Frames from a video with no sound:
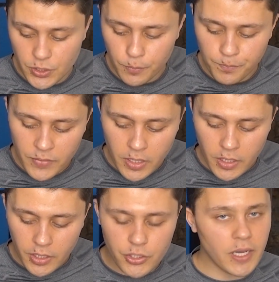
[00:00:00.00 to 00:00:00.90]
So
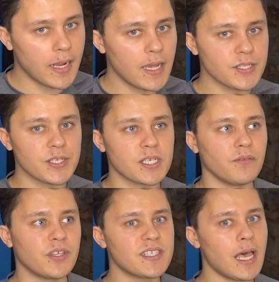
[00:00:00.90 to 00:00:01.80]
you got to ask
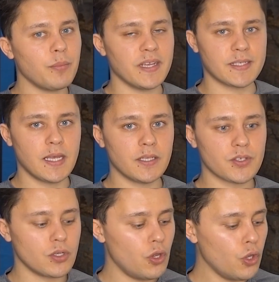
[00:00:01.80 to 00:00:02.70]
yourself, does that make
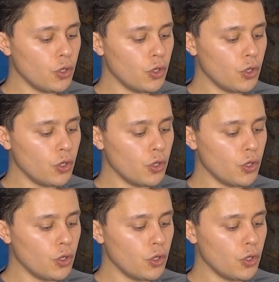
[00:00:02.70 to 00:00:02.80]
sense?